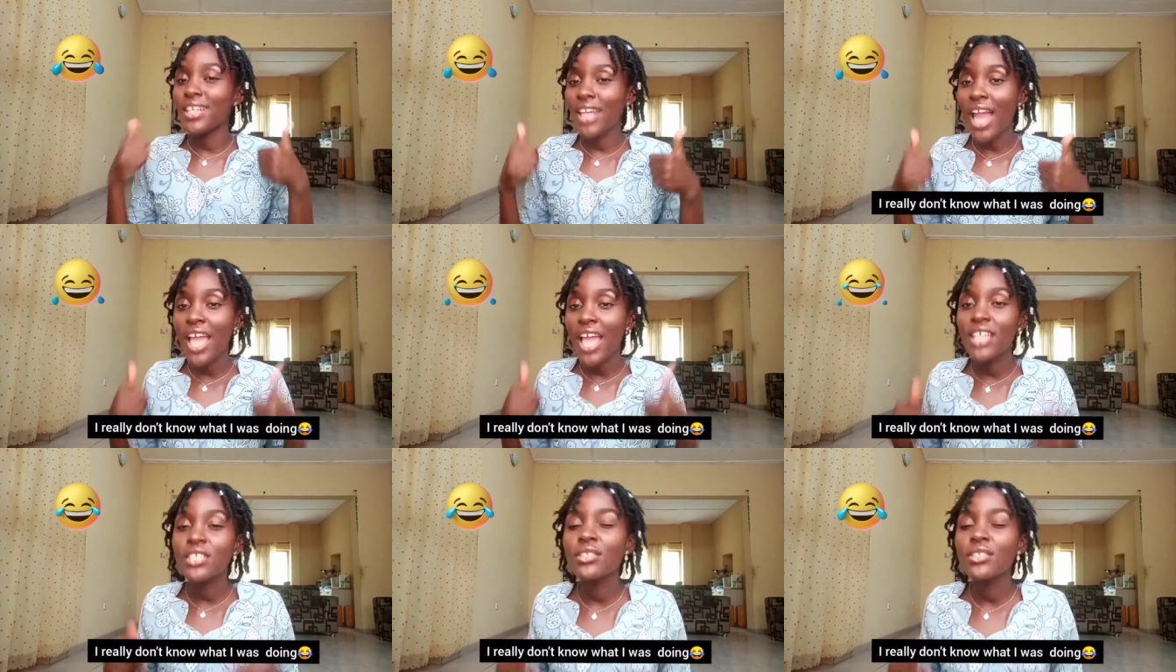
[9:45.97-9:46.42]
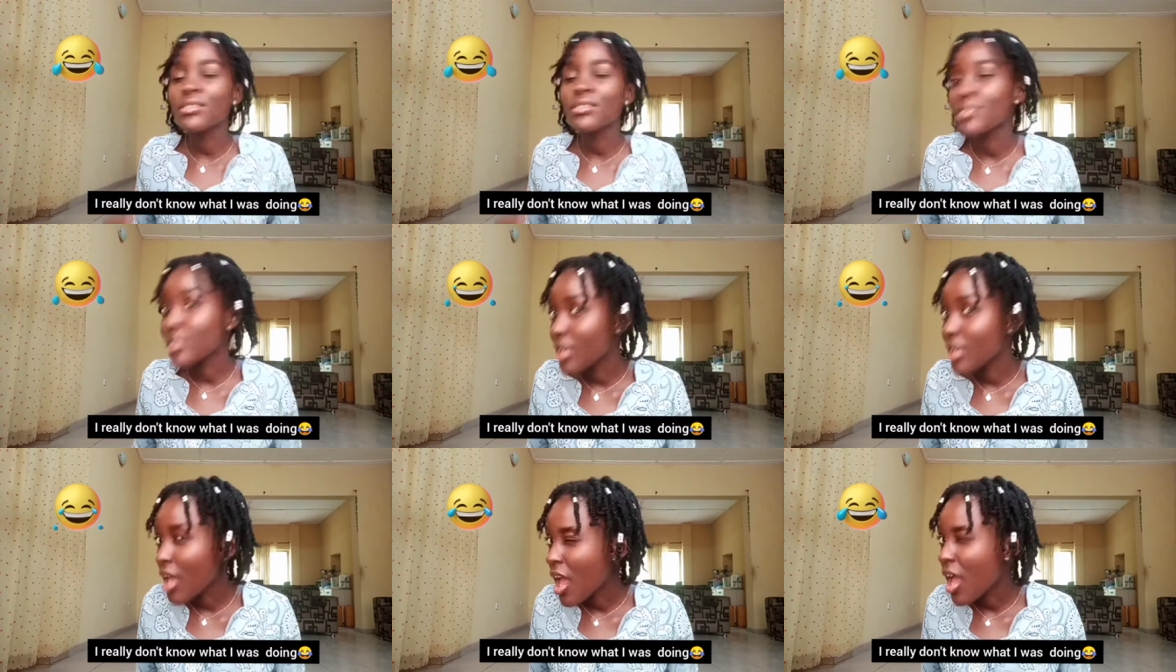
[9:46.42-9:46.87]
the likes
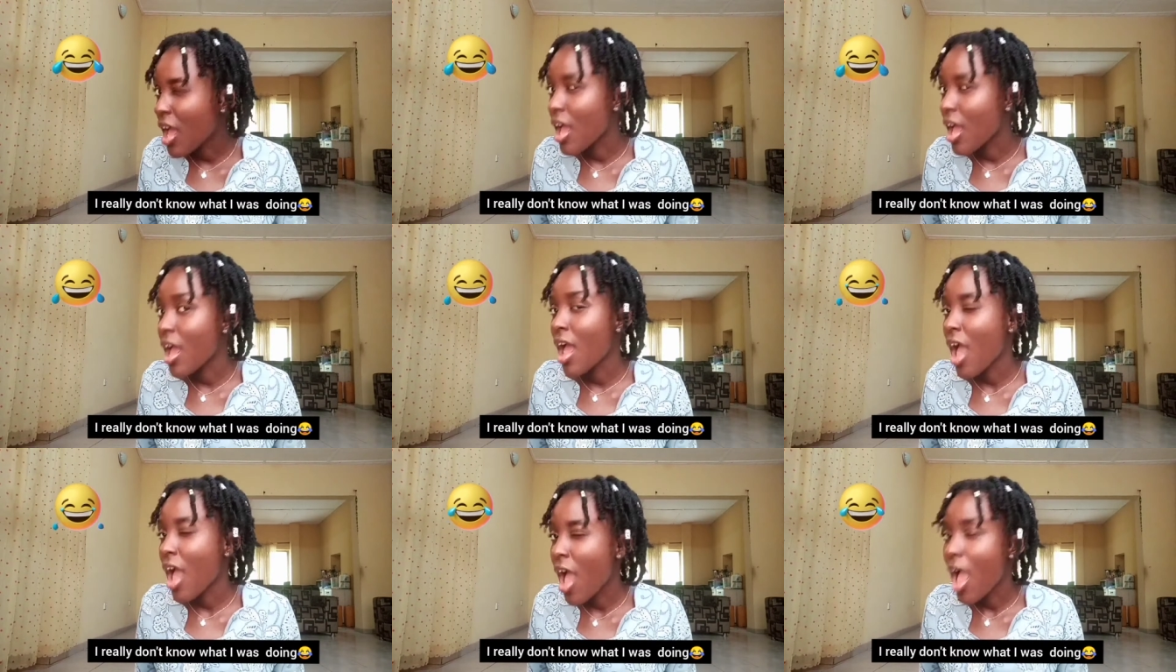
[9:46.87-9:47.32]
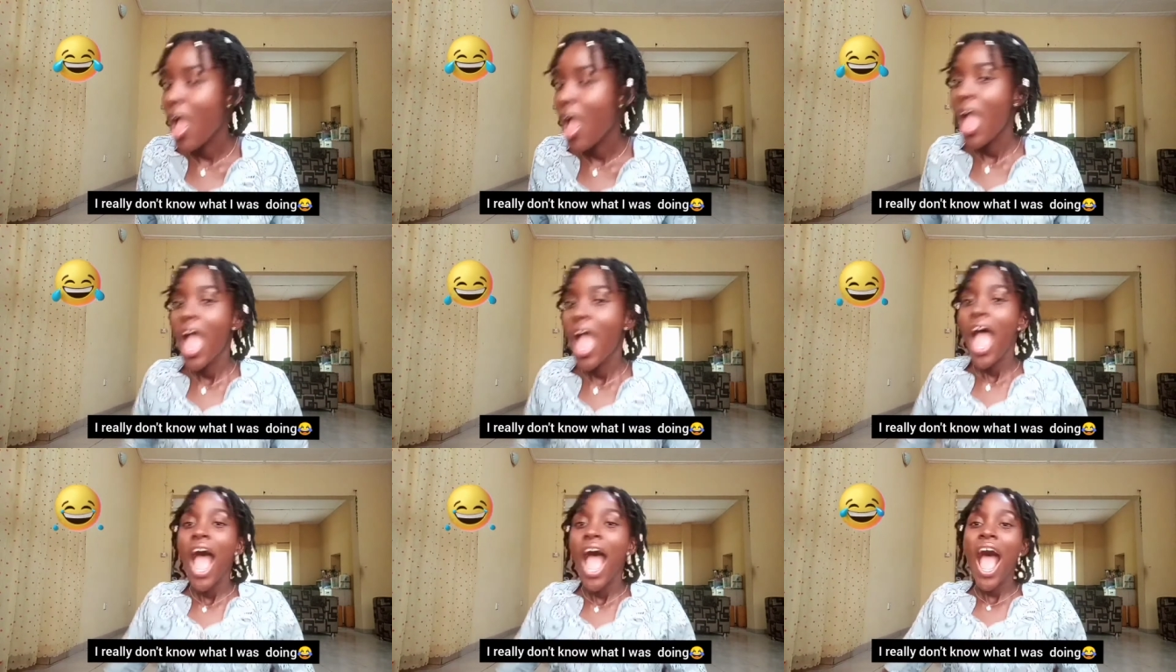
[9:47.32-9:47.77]

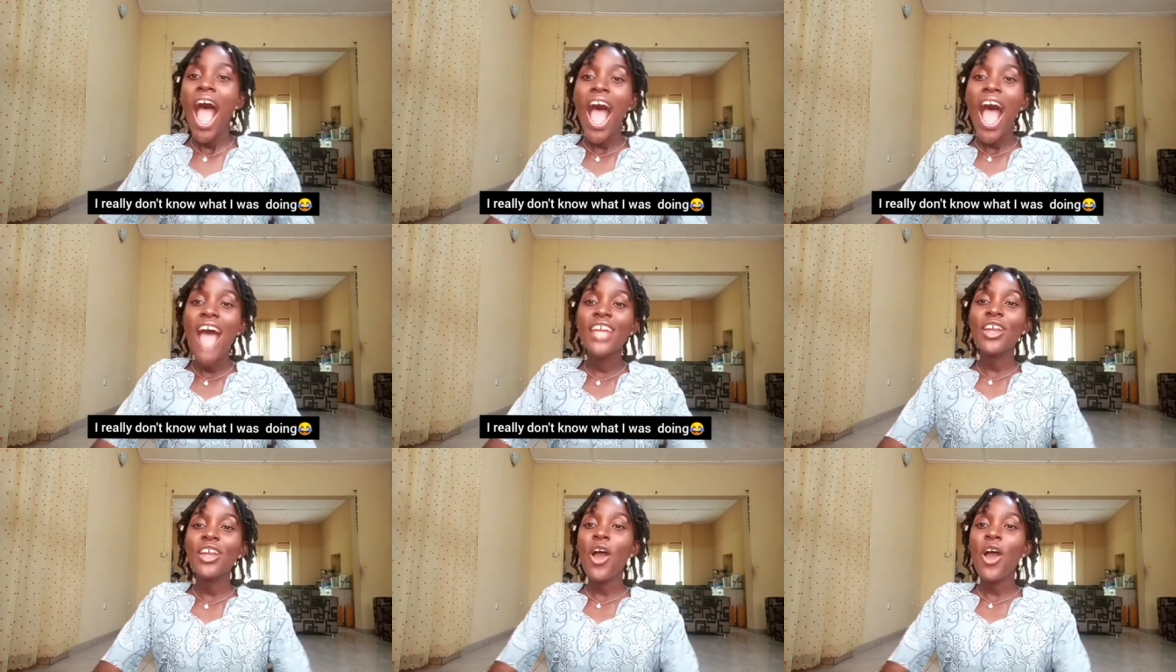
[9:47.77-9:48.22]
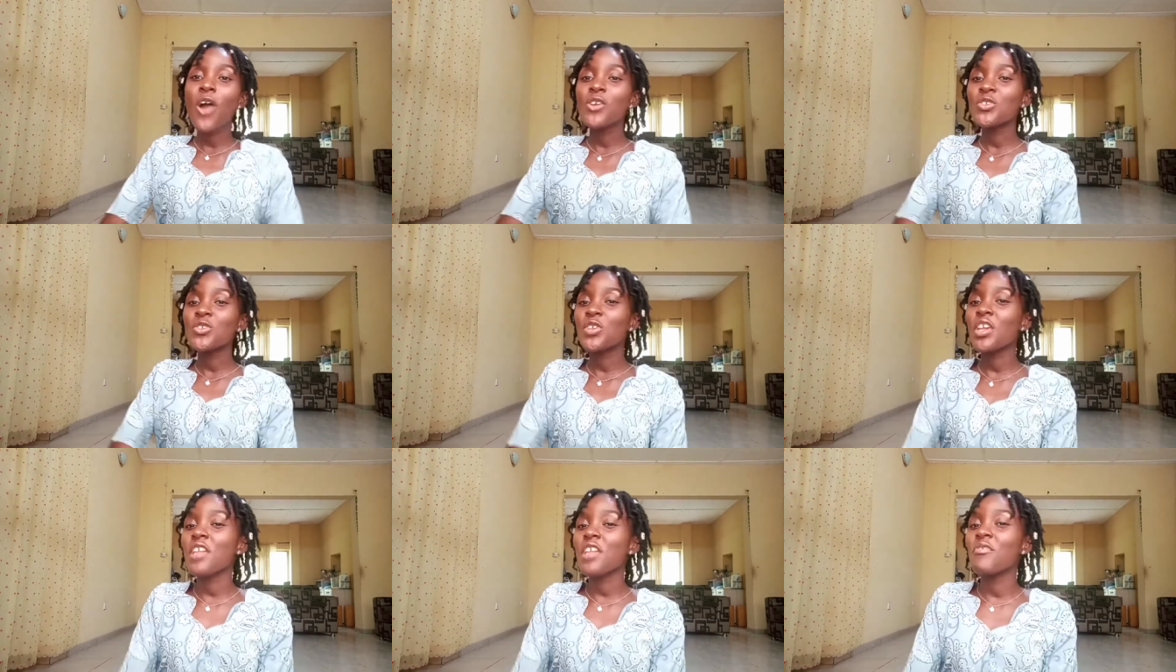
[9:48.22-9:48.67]
and
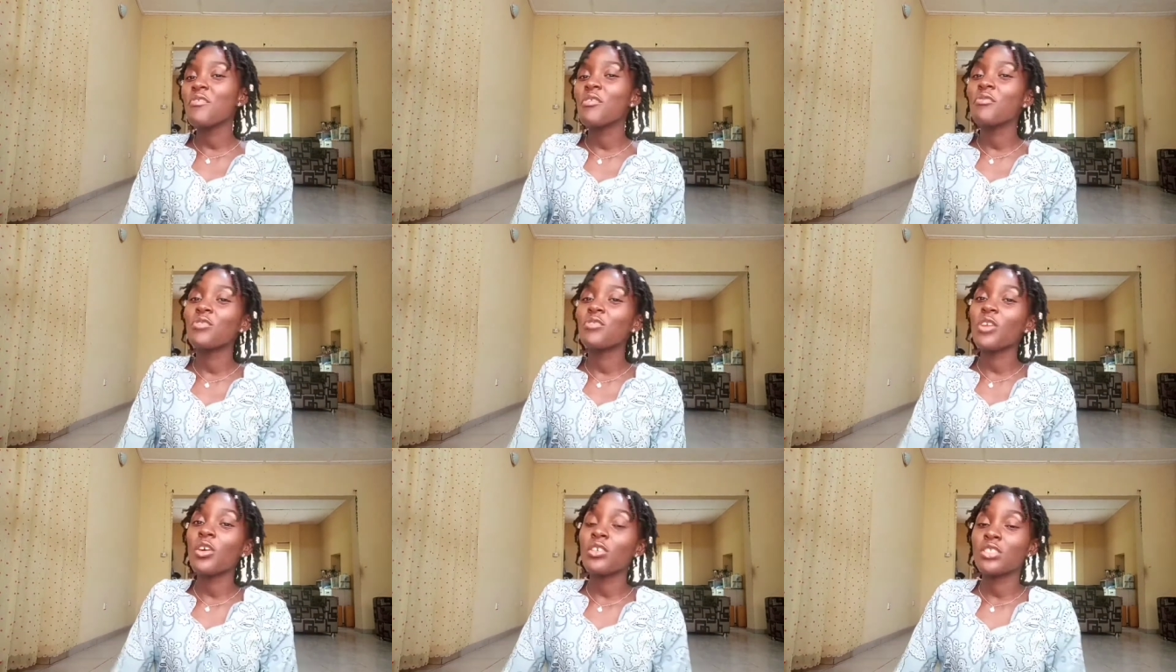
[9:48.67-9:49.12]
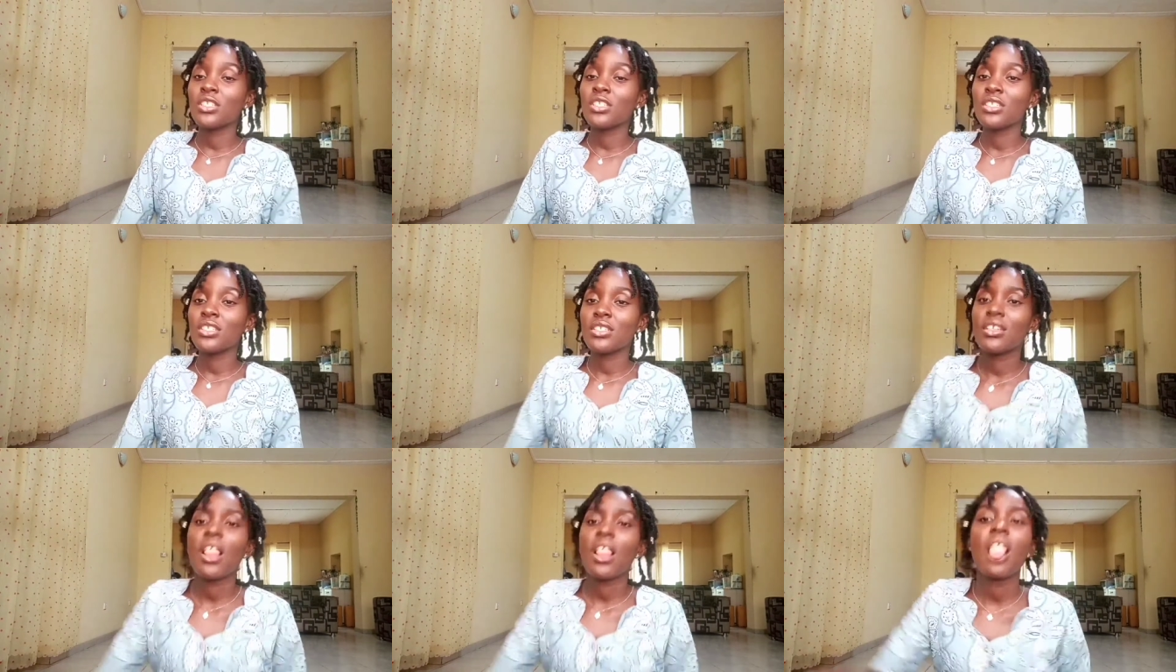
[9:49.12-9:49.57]
also if you've not
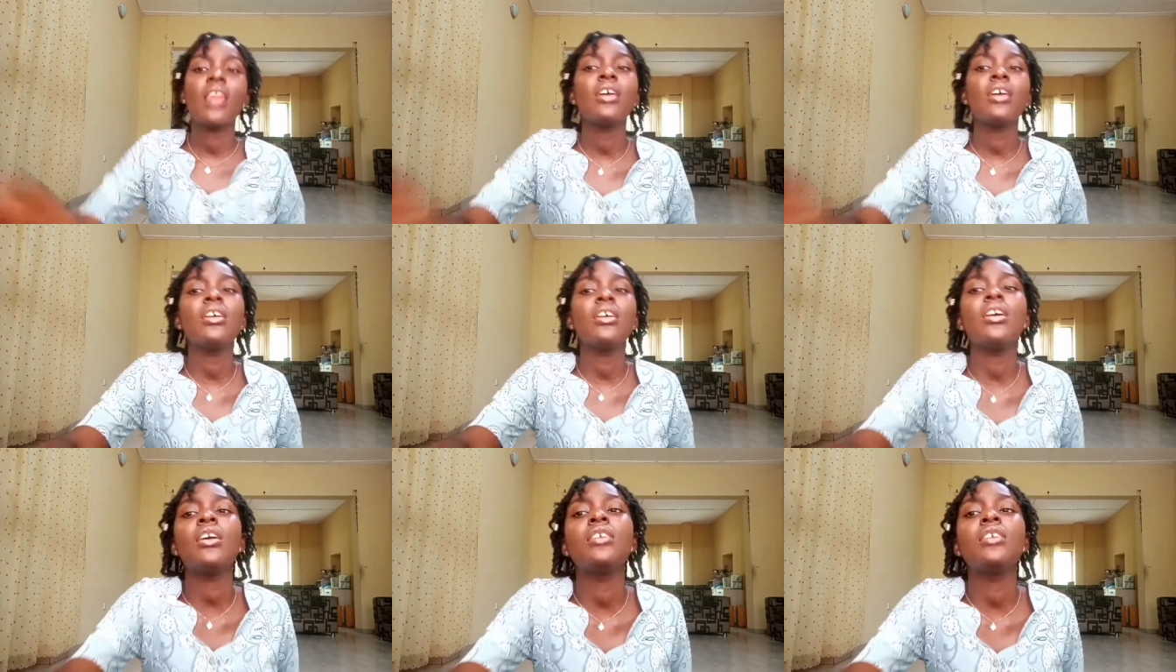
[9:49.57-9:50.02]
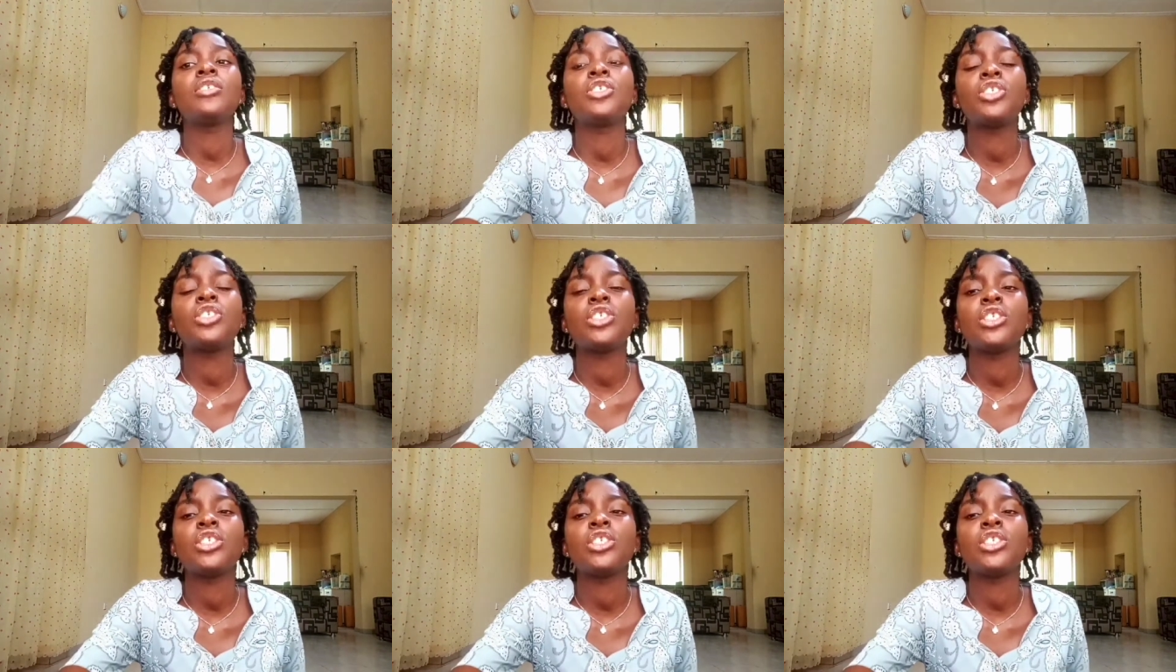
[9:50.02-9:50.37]
uh,